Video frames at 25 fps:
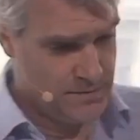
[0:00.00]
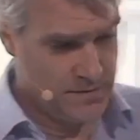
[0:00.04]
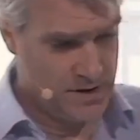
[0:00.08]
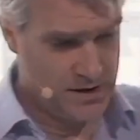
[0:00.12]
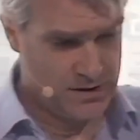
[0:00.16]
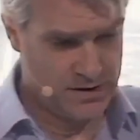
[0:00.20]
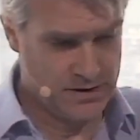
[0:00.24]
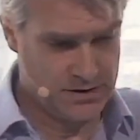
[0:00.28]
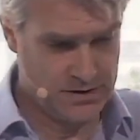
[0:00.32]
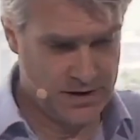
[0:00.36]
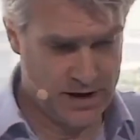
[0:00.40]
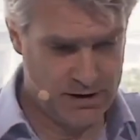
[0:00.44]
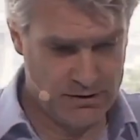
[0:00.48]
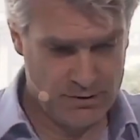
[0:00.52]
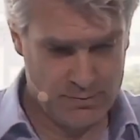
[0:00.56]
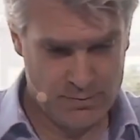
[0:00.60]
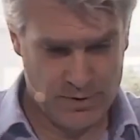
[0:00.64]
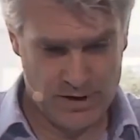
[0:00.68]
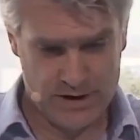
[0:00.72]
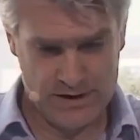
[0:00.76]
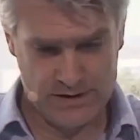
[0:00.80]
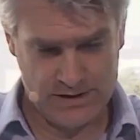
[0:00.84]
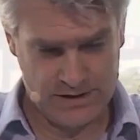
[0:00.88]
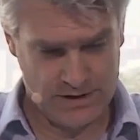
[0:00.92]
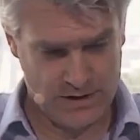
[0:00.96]
and the
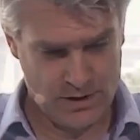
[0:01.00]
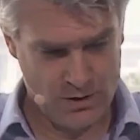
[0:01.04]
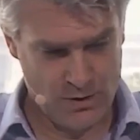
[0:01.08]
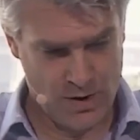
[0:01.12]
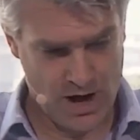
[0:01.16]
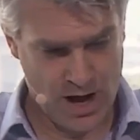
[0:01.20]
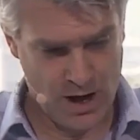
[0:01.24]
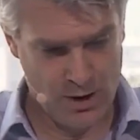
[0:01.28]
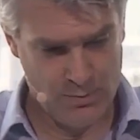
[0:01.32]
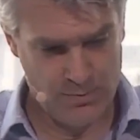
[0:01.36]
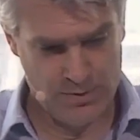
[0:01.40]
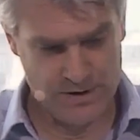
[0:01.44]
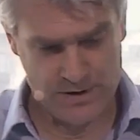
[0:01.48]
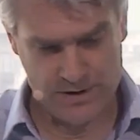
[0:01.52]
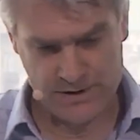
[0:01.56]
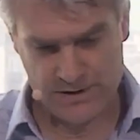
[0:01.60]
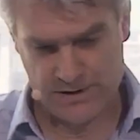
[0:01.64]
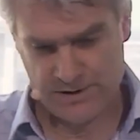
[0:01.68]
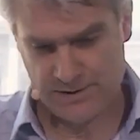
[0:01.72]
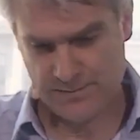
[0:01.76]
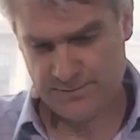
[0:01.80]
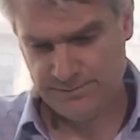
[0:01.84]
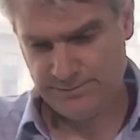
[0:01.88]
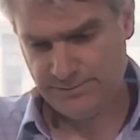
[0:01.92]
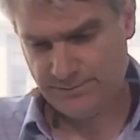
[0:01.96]
therapists who help
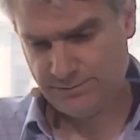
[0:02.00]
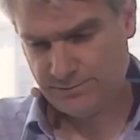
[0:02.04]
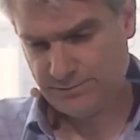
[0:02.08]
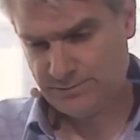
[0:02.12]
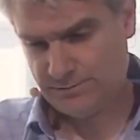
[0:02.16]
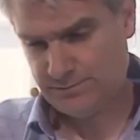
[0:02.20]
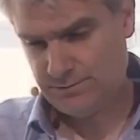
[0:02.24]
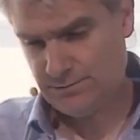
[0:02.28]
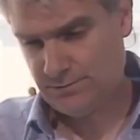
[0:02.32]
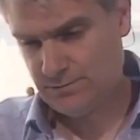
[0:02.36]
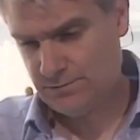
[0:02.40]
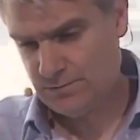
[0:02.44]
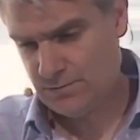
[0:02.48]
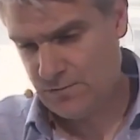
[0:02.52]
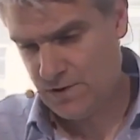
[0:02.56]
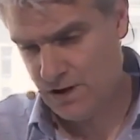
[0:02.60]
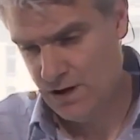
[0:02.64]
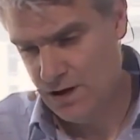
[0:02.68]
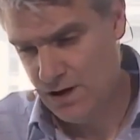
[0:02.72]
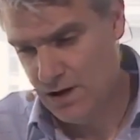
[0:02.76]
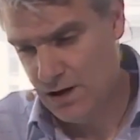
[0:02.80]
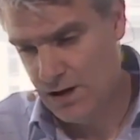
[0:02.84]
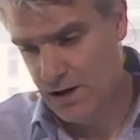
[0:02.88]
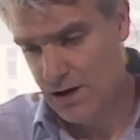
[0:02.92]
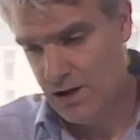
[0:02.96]
us
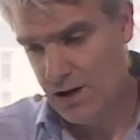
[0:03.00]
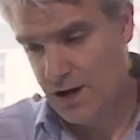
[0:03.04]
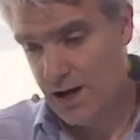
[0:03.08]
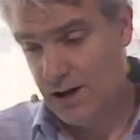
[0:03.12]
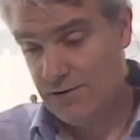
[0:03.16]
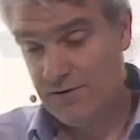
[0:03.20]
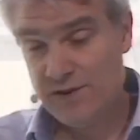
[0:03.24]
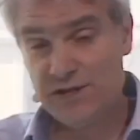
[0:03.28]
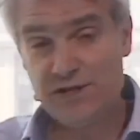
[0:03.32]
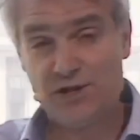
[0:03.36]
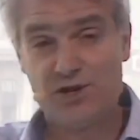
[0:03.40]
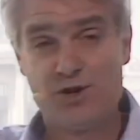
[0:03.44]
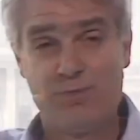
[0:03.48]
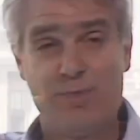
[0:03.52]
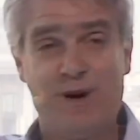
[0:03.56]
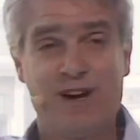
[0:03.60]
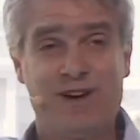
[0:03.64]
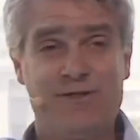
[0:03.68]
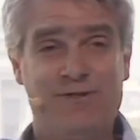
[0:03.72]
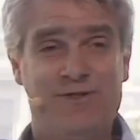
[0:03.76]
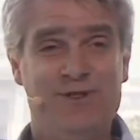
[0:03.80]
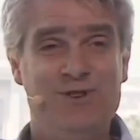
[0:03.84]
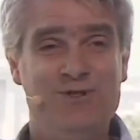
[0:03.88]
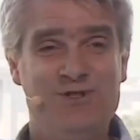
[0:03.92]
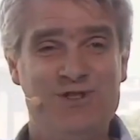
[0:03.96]
envisage a
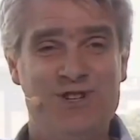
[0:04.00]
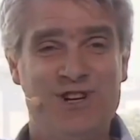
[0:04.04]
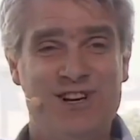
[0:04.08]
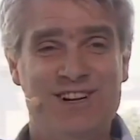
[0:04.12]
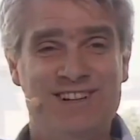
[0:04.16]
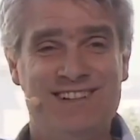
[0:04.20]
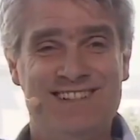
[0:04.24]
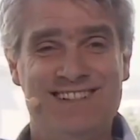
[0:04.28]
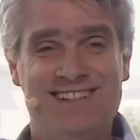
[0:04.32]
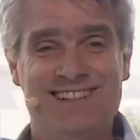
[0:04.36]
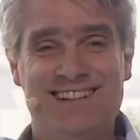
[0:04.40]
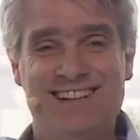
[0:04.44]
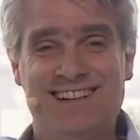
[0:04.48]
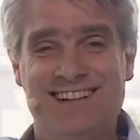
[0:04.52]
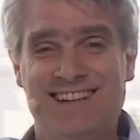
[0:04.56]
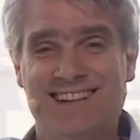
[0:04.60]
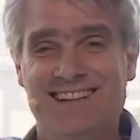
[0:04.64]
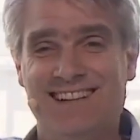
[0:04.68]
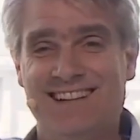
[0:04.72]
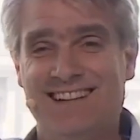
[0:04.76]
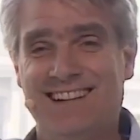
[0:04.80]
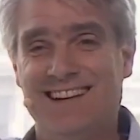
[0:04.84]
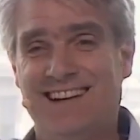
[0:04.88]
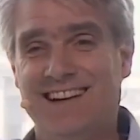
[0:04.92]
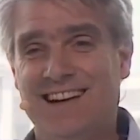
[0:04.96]
better future
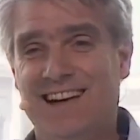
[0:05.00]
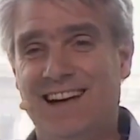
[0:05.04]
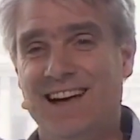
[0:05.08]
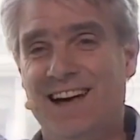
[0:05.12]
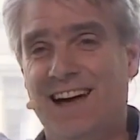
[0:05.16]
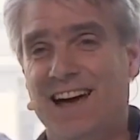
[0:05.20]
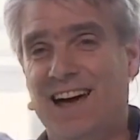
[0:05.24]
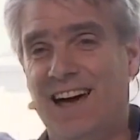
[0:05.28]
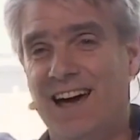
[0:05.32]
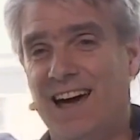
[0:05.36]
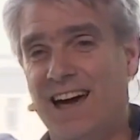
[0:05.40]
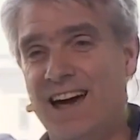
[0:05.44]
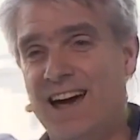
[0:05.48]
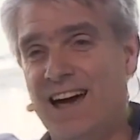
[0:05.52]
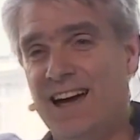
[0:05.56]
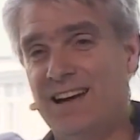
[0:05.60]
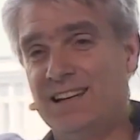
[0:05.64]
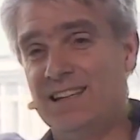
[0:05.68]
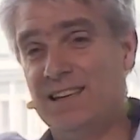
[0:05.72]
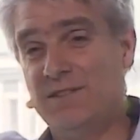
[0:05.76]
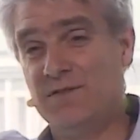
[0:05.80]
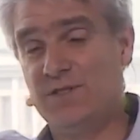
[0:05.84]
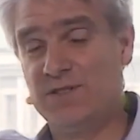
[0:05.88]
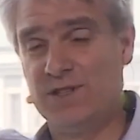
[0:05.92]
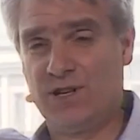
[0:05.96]

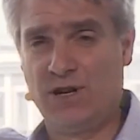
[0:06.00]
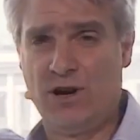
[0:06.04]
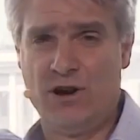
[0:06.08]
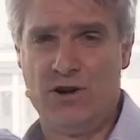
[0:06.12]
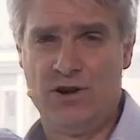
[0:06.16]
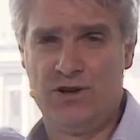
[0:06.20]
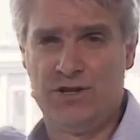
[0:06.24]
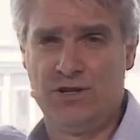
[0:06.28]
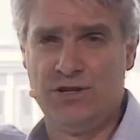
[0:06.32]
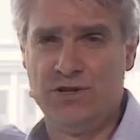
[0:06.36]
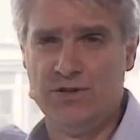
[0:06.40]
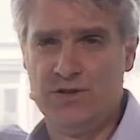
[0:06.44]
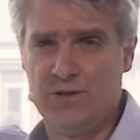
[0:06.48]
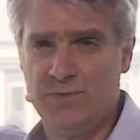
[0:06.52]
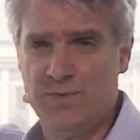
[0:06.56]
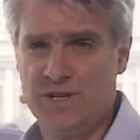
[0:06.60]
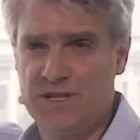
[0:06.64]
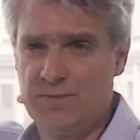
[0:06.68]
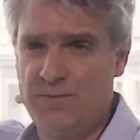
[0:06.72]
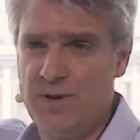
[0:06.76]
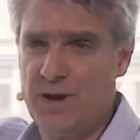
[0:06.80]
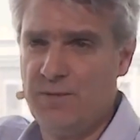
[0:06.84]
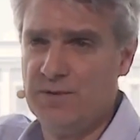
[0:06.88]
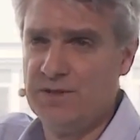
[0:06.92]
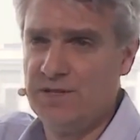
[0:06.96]
and give us the courage to do some
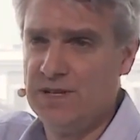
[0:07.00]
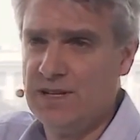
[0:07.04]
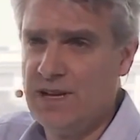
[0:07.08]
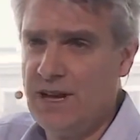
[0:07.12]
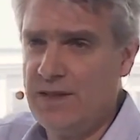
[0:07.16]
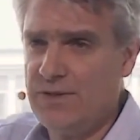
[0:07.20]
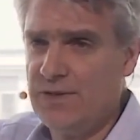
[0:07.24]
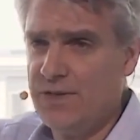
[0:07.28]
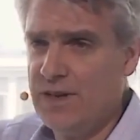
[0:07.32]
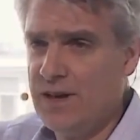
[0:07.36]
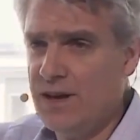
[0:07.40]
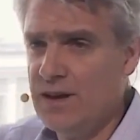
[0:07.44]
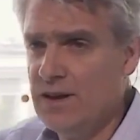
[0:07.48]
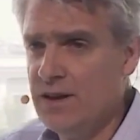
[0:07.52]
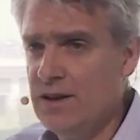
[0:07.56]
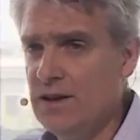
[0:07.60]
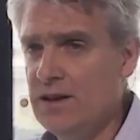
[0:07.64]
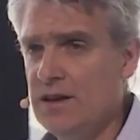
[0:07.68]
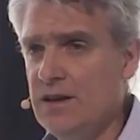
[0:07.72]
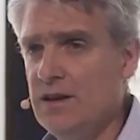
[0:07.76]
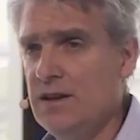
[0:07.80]
experiments to get there.